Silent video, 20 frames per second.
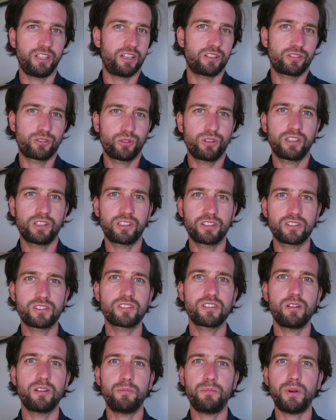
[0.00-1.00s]
doing this
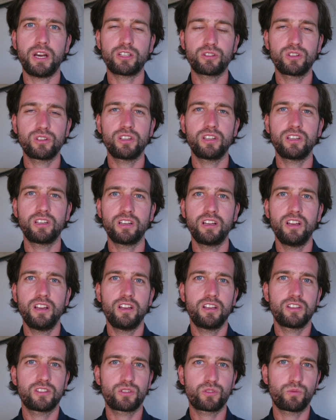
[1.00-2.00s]
battery
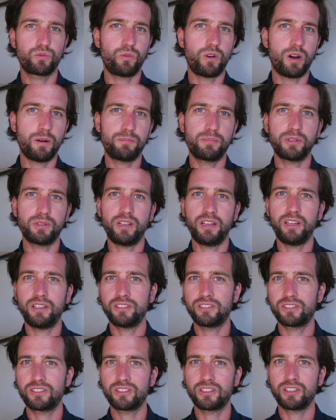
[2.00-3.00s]
swap
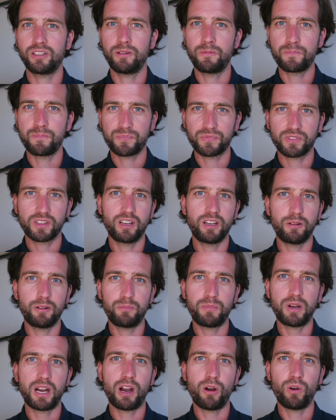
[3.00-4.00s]
and
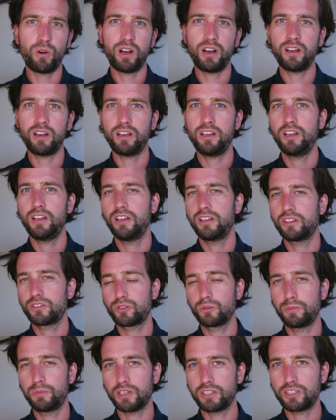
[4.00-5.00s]
power
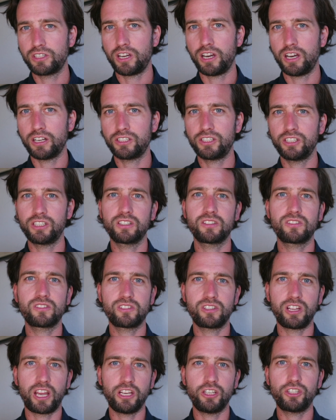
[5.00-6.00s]
supercharging
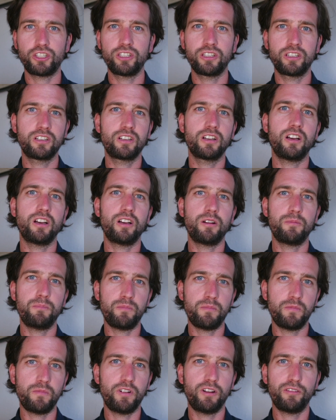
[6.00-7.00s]
station,
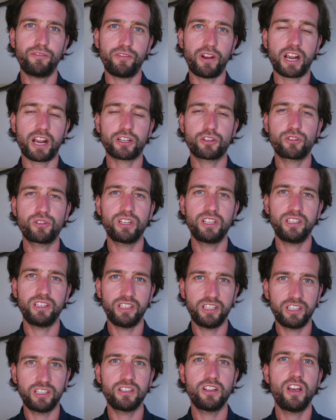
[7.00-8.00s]
a factory
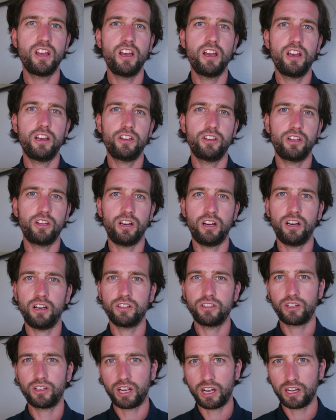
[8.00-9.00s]
in
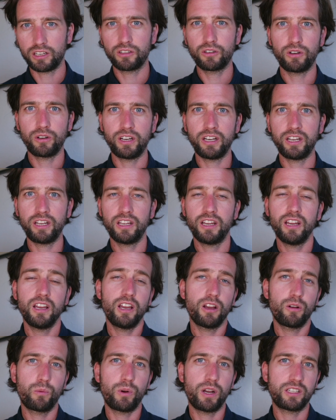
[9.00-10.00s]
Hungary,
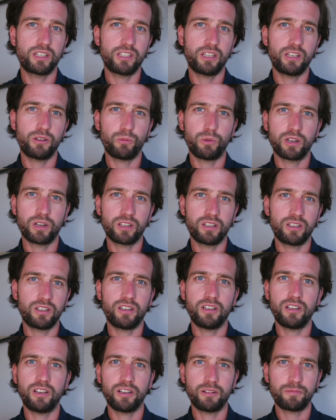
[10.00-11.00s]
where they want
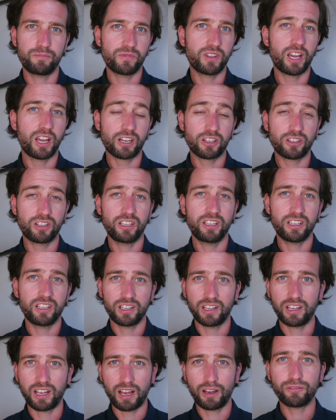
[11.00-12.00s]
to actually
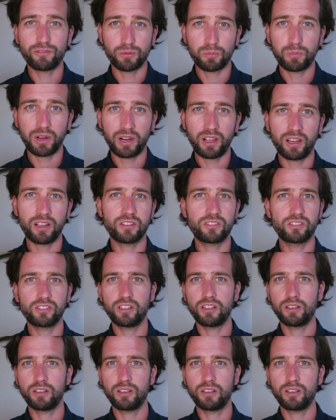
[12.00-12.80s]
have a plant